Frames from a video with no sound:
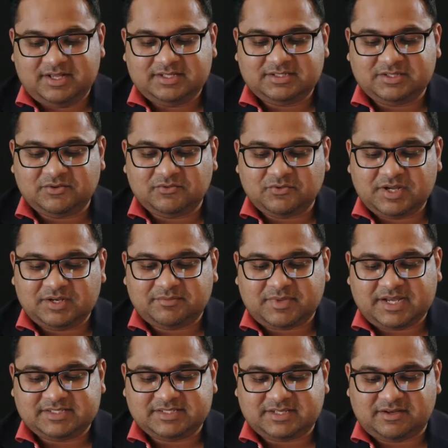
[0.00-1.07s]
to rid
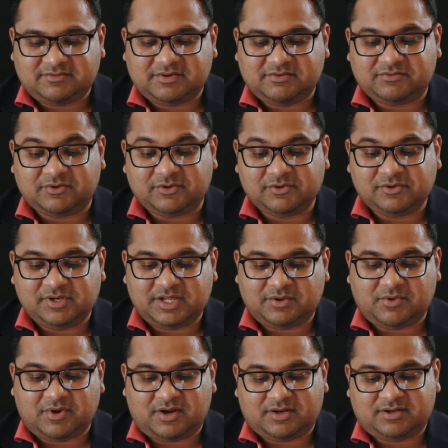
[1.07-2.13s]
myself of grueling
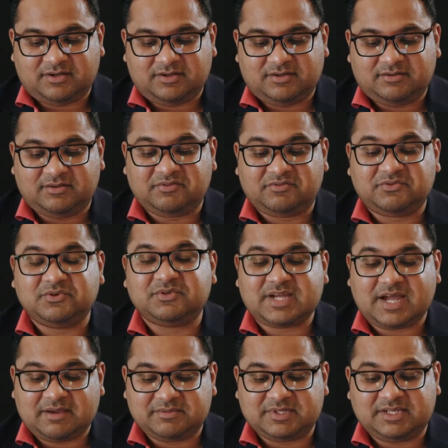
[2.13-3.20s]
work, the few
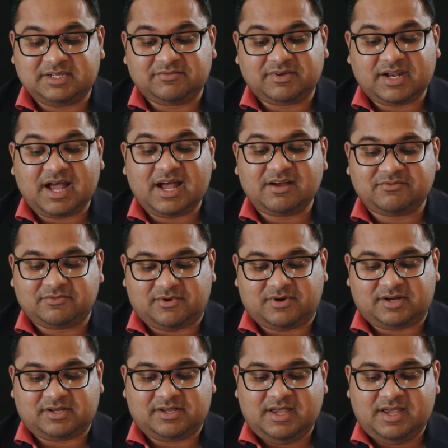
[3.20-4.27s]
times they'd even have work,
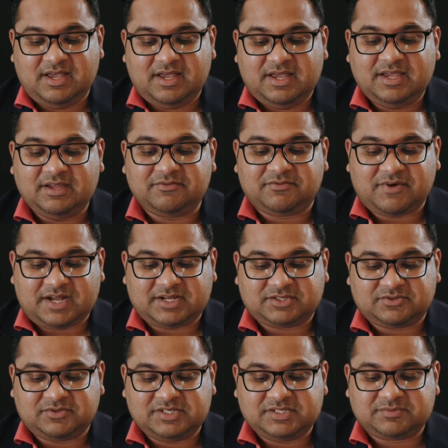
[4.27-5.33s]
in
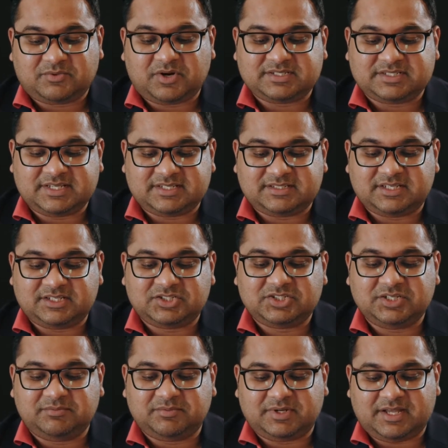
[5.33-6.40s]
factories processing
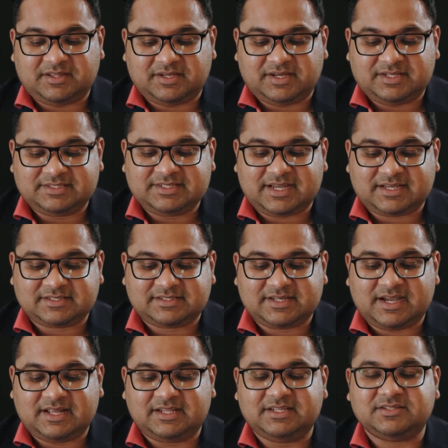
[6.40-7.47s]
cheap leather and
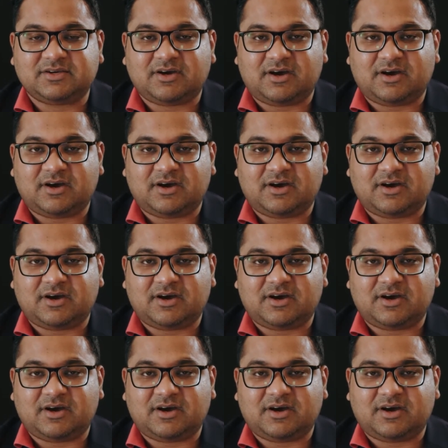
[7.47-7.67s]
textile into